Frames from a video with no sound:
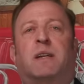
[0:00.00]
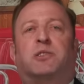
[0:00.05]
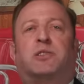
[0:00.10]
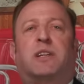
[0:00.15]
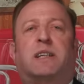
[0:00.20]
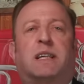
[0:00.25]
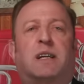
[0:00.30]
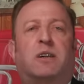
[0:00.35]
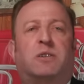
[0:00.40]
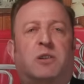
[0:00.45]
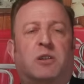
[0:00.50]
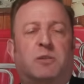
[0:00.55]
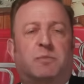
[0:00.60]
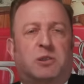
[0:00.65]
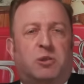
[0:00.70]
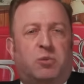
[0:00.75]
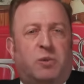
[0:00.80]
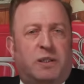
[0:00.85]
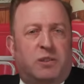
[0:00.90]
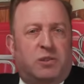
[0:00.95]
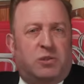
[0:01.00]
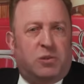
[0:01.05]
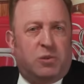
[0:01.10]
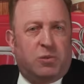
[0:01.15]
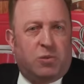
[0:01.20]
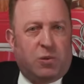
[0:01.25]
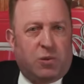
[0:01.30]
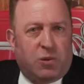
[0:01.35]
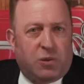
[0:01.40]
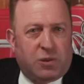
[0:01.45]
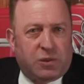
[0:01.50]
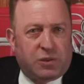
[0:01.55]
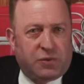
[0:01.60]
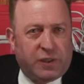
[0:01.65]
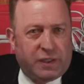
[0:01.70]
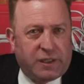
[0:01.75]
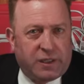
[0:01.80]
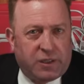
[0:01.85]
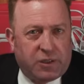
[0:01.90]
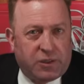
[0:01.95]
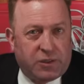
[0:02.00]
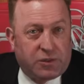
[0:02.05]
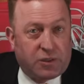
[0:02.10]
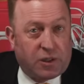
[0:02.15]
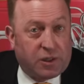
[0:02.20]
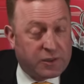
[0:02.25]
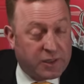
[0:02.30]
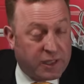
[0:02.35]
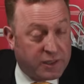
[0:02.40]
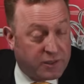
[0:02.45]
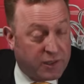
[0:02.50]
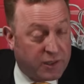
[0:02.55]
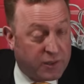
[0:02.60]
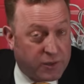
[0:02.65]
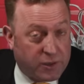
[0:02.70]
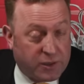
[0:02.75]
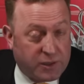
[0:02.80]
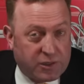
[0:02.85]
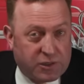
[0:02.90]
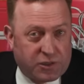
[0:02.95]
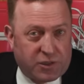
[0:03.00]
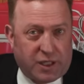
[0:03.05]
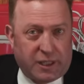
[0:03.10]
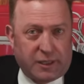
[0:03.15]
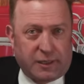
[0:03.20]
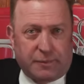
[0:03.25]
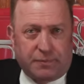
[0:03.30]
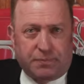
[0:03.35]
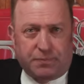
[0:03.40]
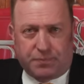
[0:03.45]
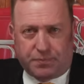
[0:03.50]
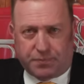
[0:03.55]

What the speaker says: check out our Between Two Wars videos on 1930s China.